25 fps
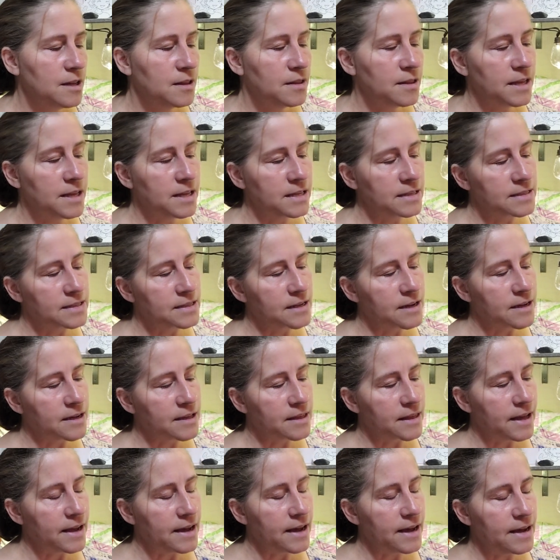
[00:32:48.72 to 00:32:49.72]
things like
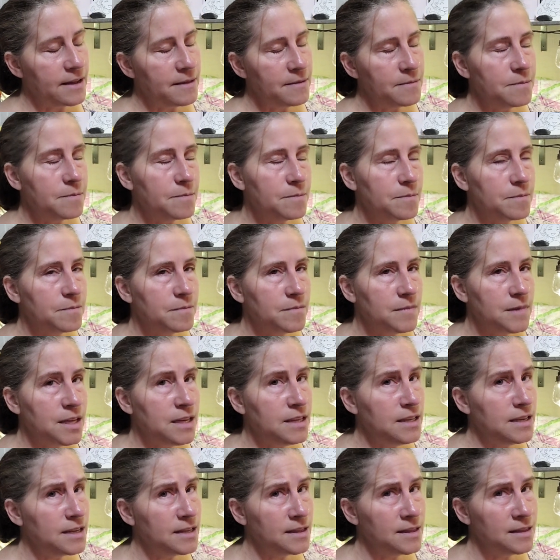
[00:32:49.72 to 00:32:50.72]
that. He
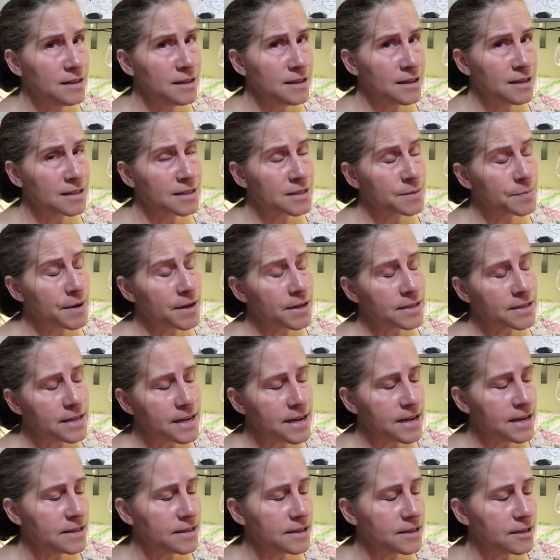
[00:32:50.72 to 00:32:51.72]
didn't expect
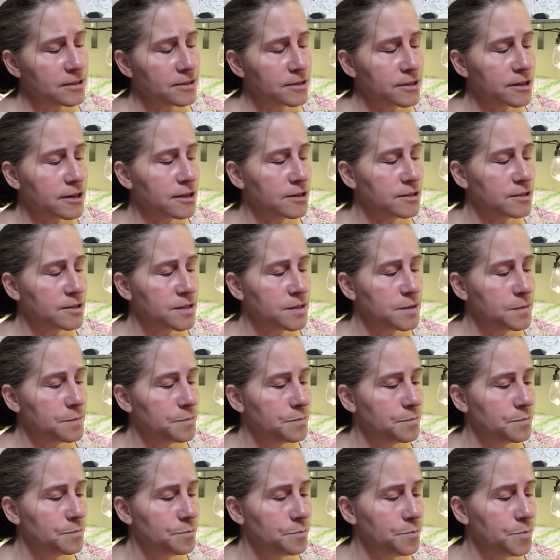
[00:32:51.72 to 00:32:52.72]
Enkildar to
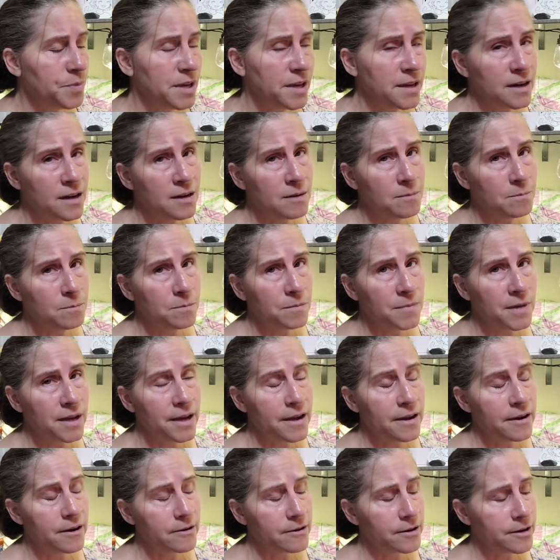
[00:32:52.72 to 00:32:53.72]
become
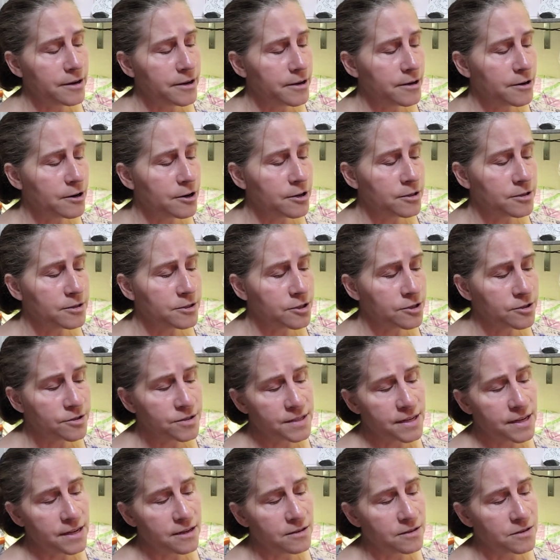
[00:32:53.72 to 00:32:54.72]
Harrier or
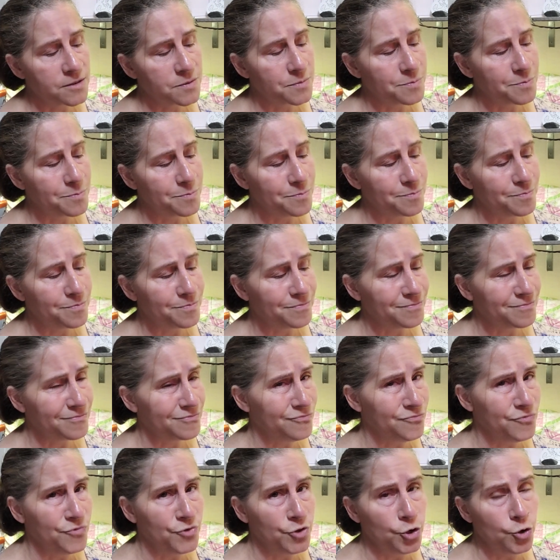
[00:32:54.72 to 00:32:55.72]
Tercel's
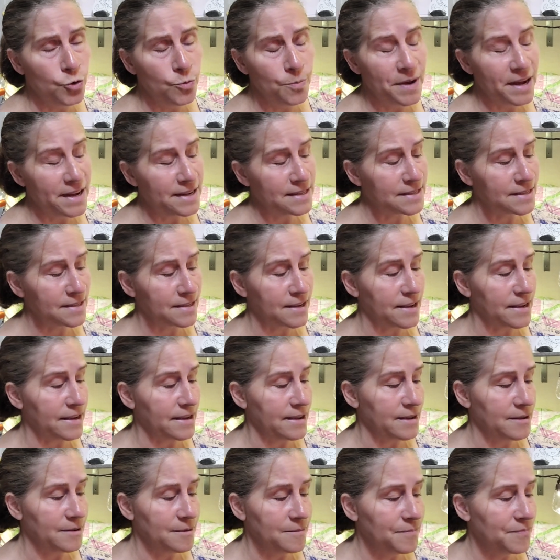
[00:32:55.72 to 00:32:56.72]
new bestie.
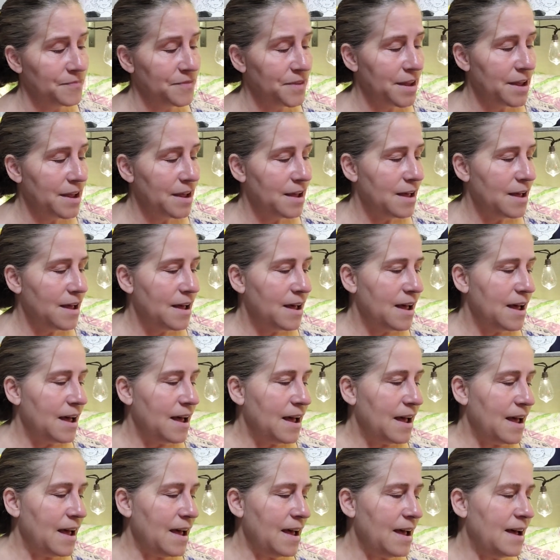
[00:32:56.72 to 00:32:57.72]

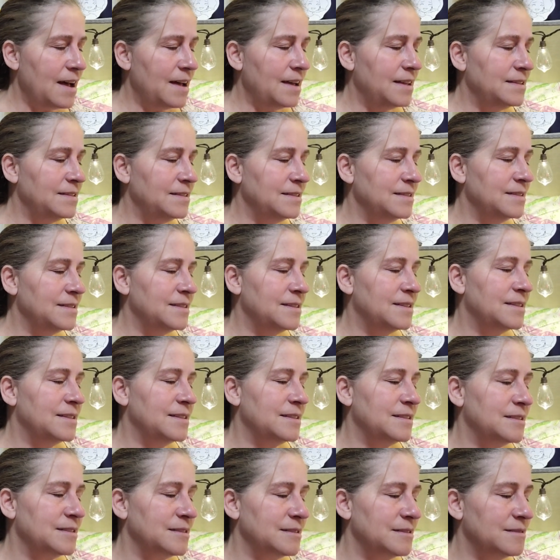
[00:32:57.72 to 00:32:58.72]
And
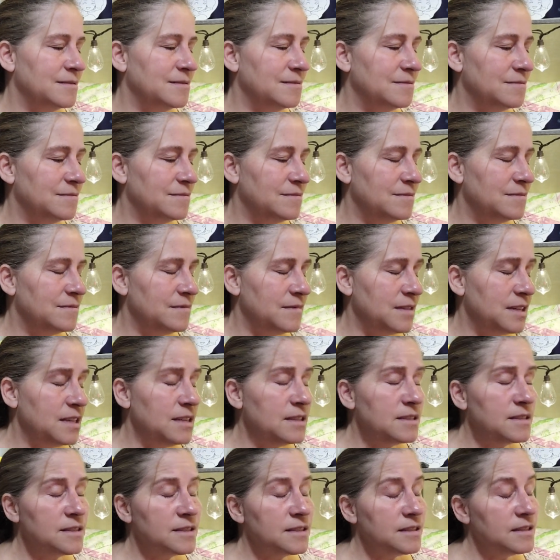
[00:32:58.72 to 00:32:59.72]

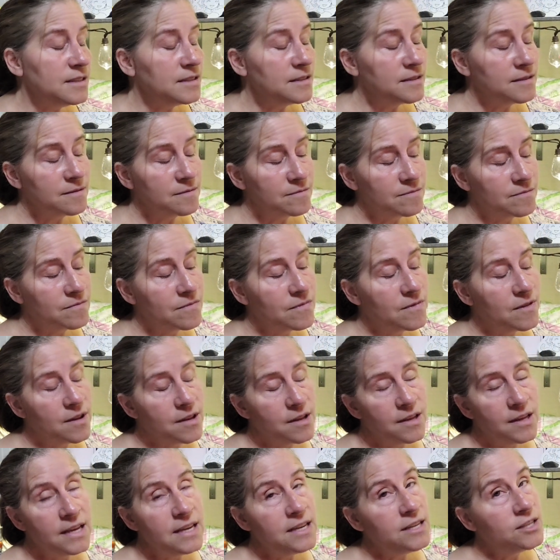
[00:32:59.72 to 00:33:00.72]

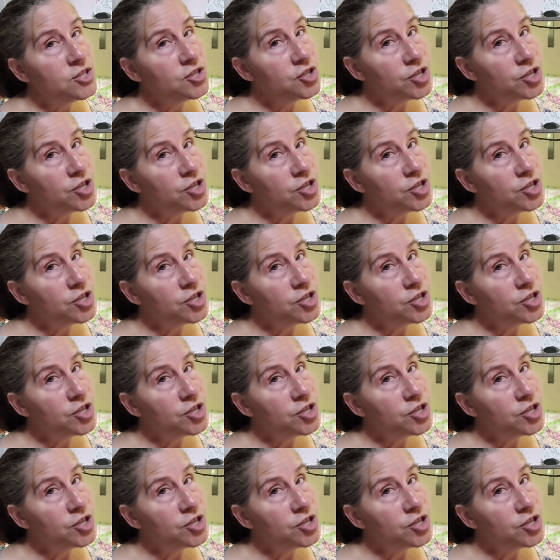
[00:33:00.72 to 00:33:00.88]
he's